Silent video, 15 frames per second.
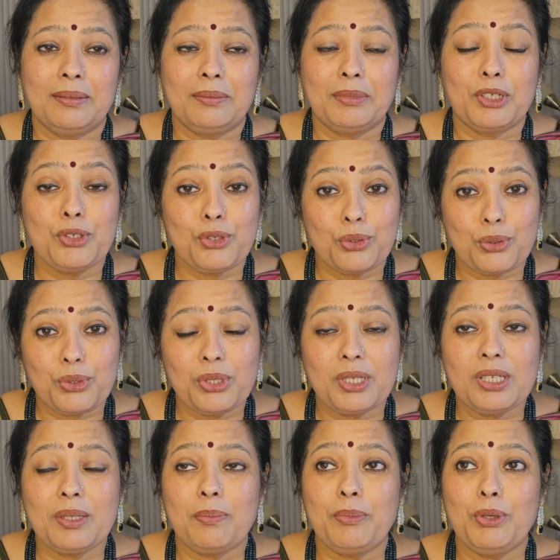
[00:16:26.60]

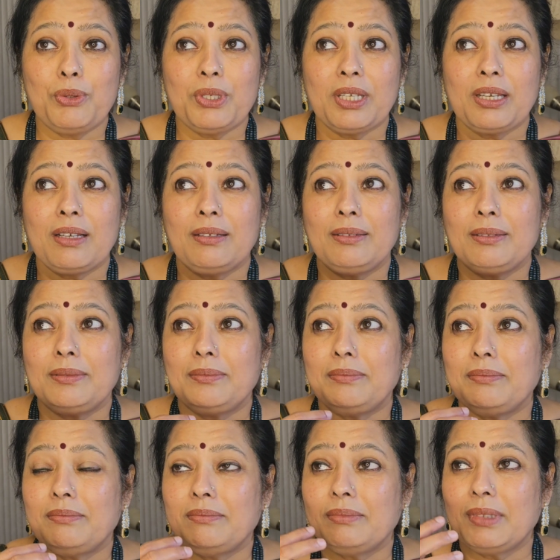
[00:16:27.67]
resources, musical
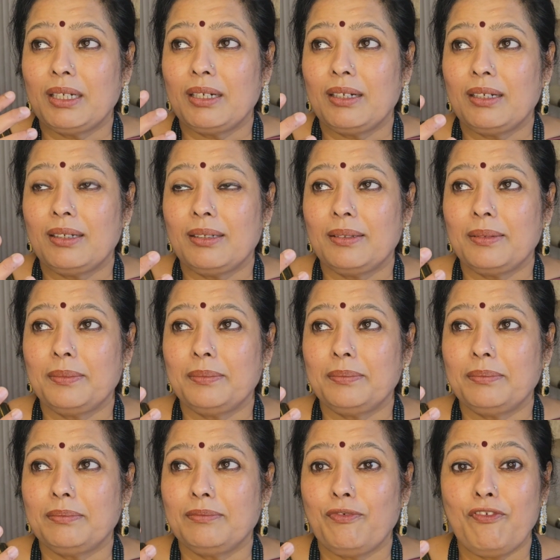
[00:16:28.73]

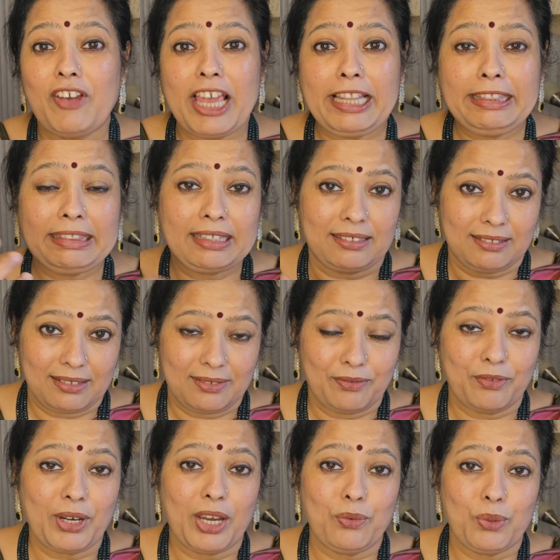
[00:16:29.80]
wealth,
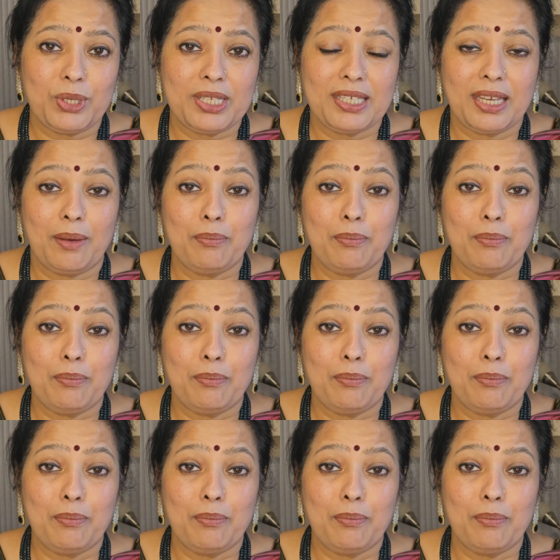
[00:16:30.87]
I would say.